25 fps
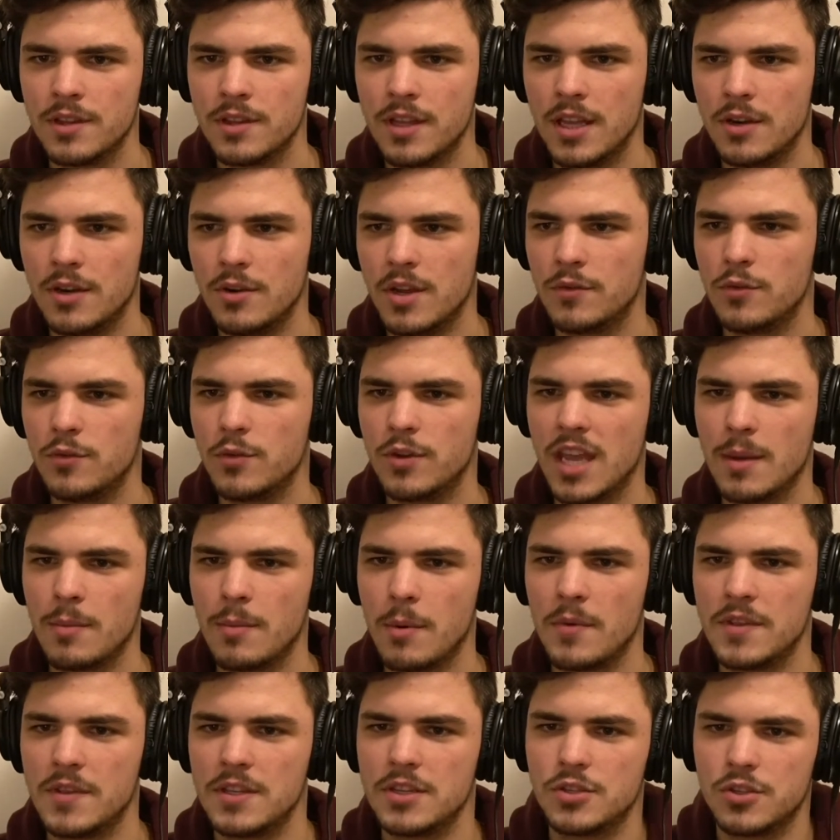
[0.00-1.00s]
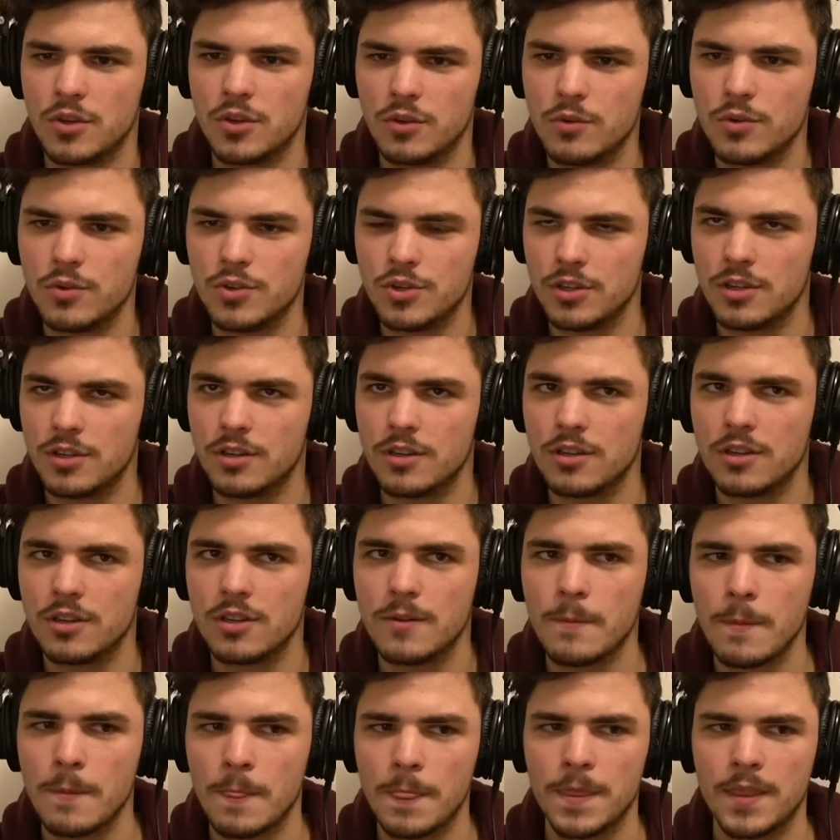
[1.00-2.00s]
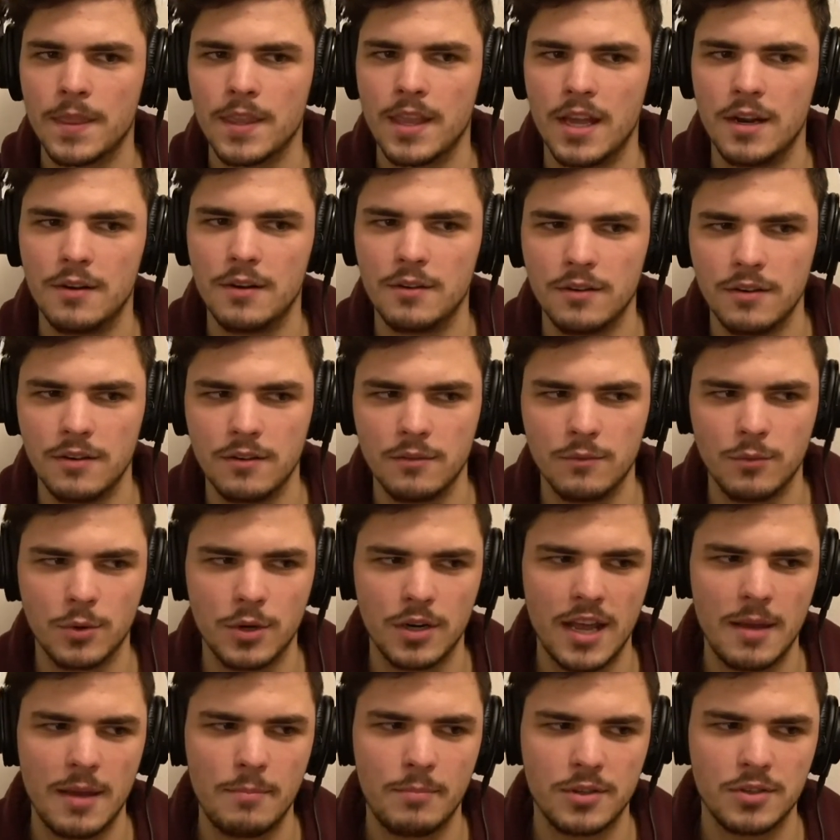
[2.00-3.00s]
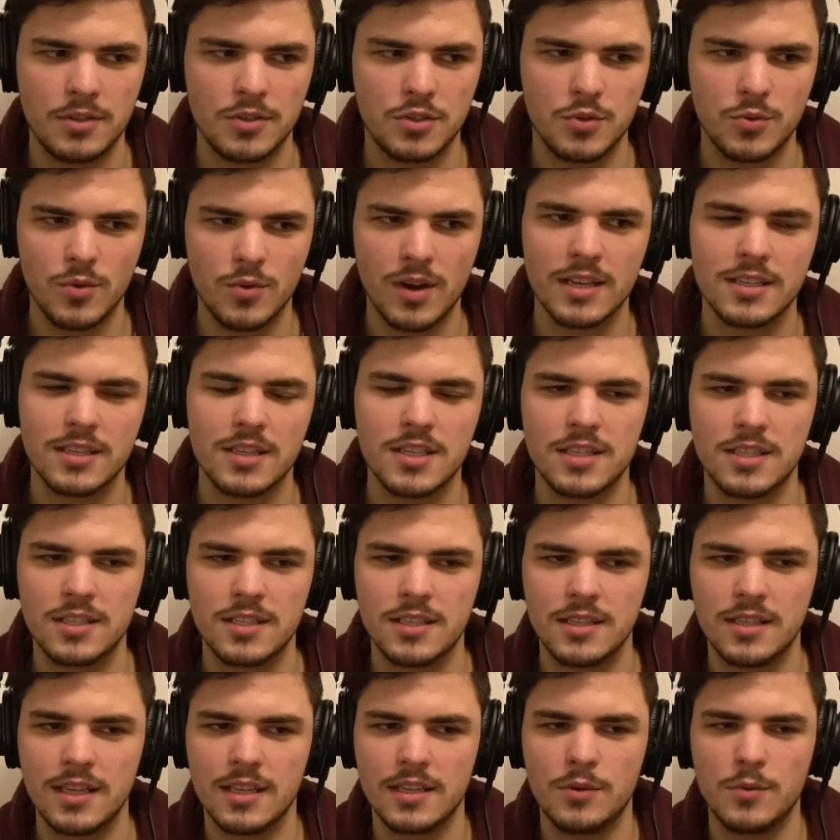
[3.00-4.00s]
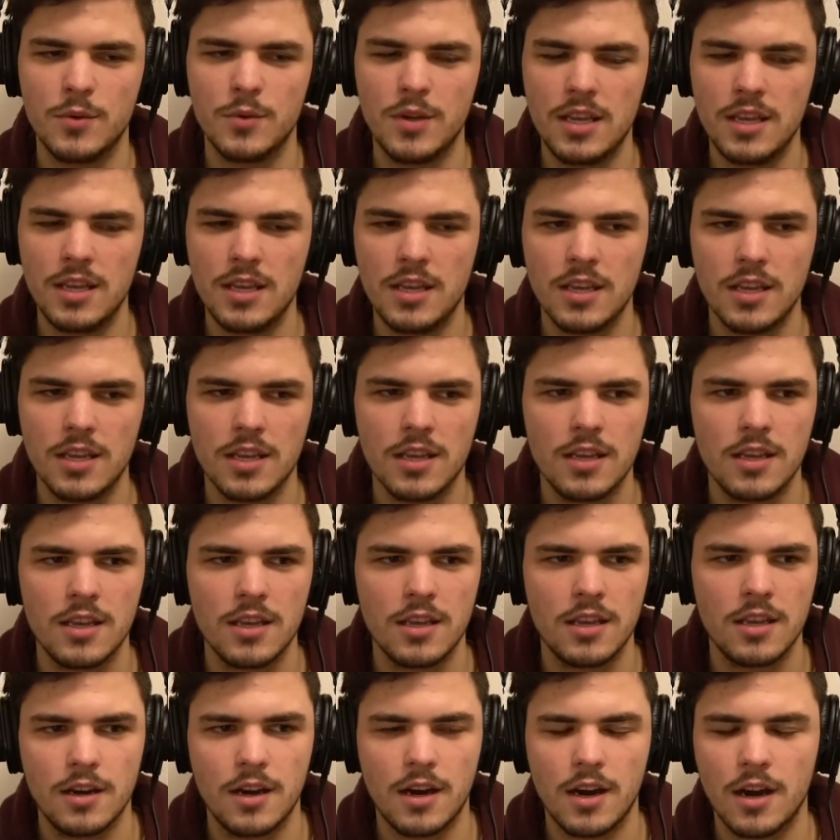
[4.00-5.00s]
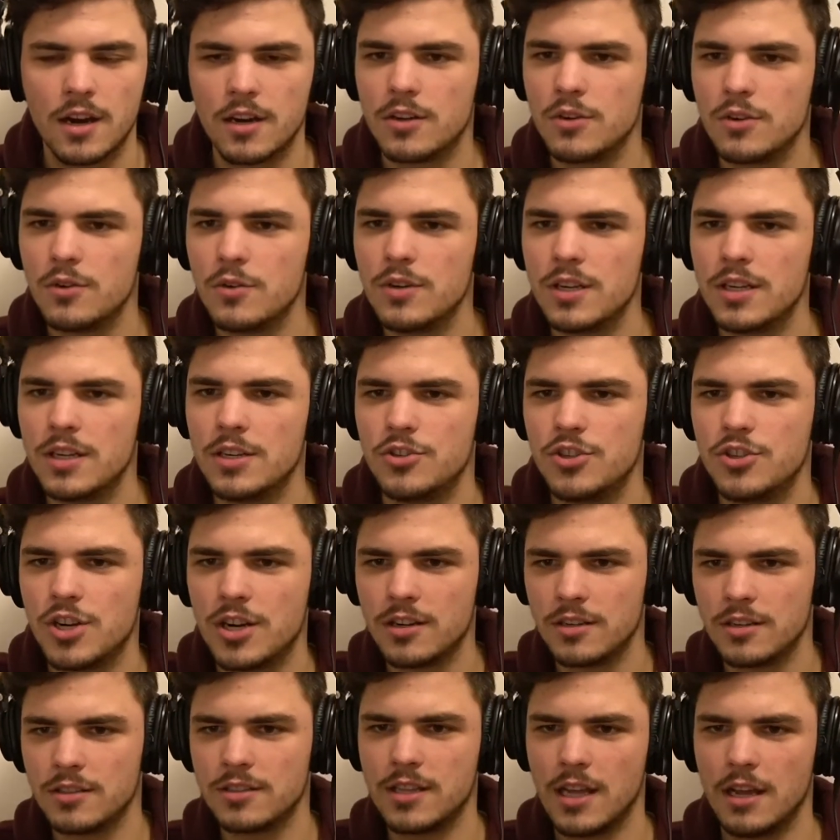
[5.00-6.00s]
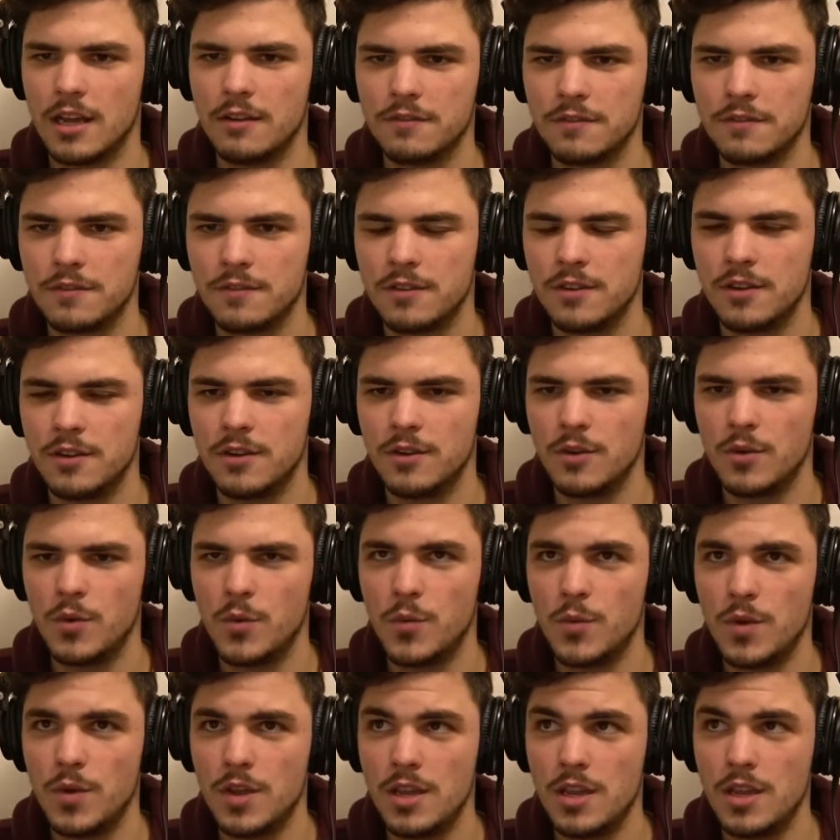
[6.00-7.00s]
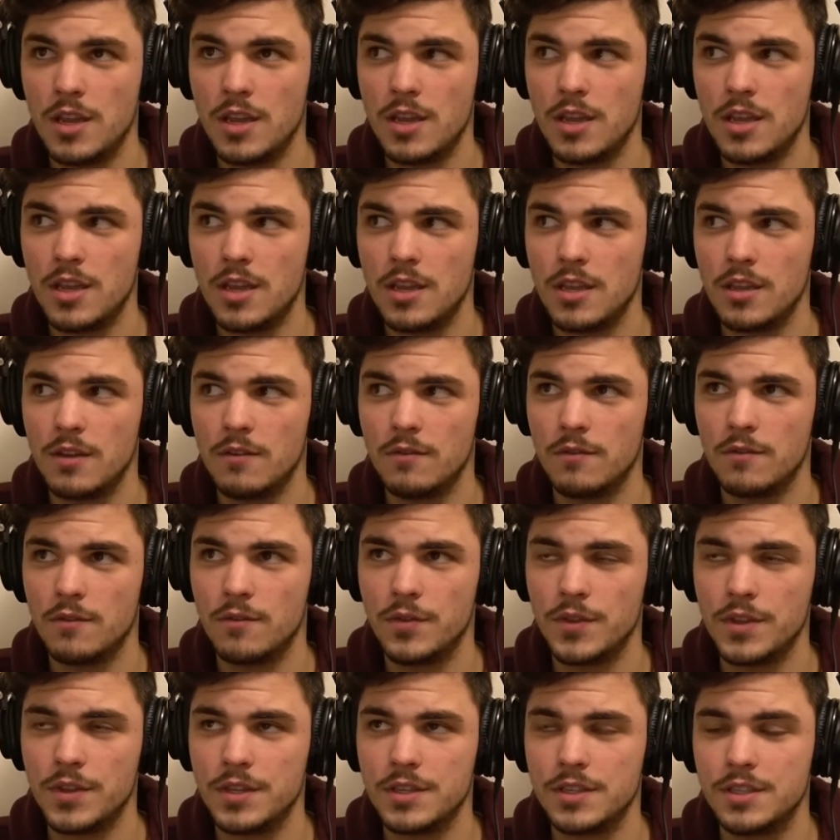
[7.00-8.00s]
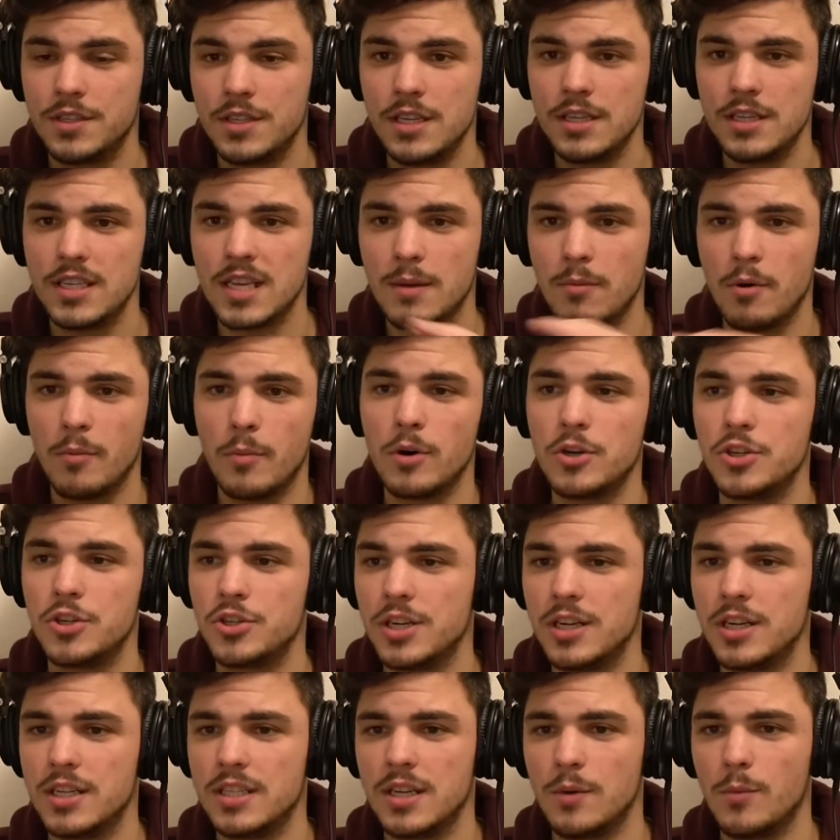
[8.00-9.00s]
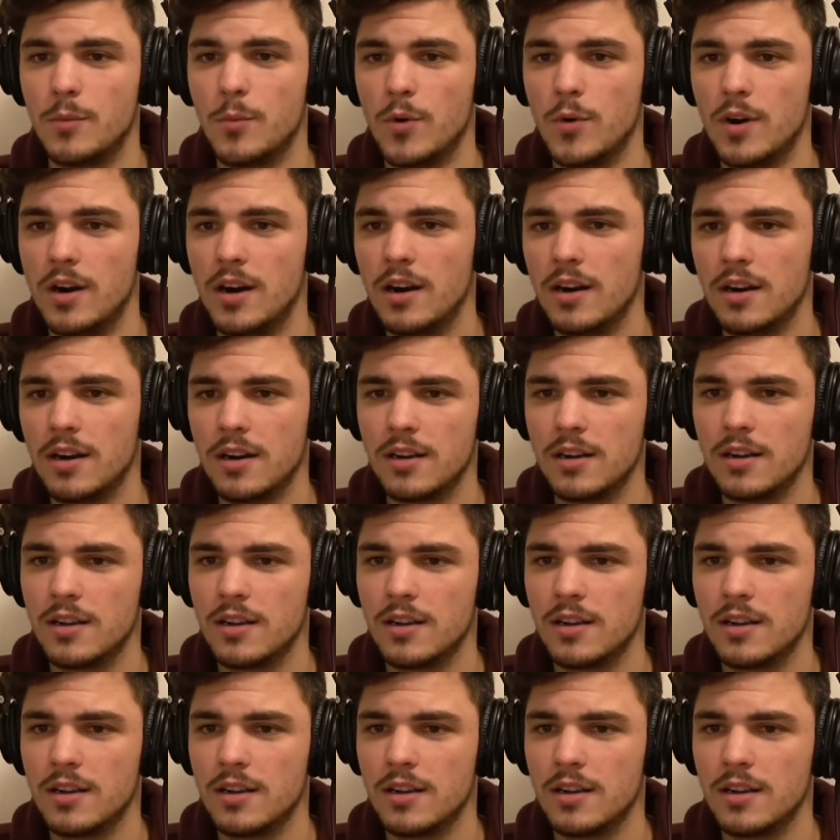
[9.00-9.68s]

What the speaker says: and you have to come up with a solution. And what happens to us is that we are good in general stuff. We see some opportunity somewhere,